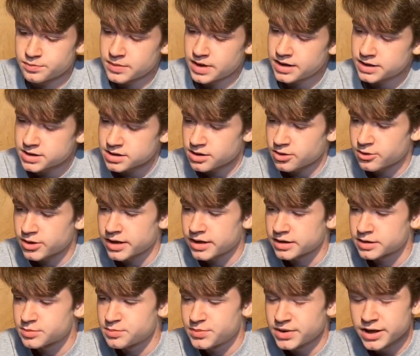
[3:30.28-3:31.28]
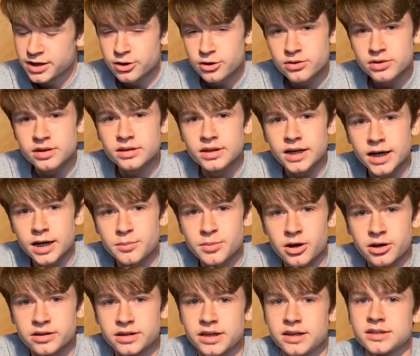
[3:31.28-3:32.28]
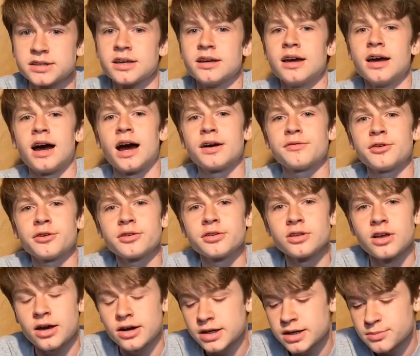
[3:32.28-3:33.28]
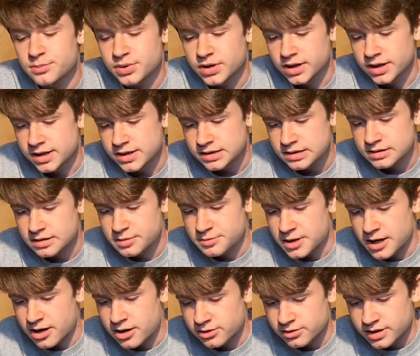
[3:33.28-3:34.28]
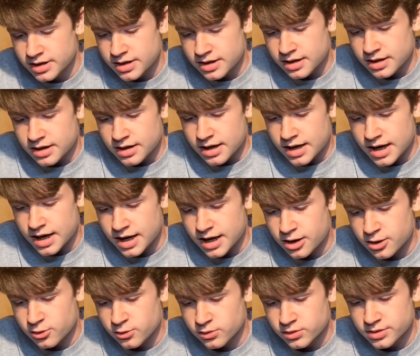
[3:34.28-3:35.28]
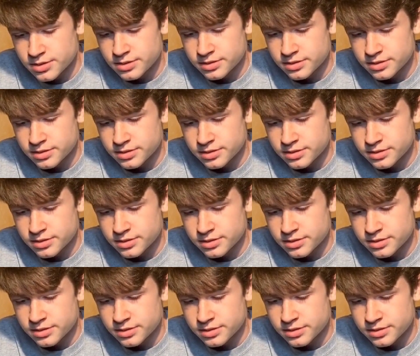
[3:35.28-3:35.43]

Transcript: It's okay. It's bigger than the AirPod case. I've heard a lot of complaints about how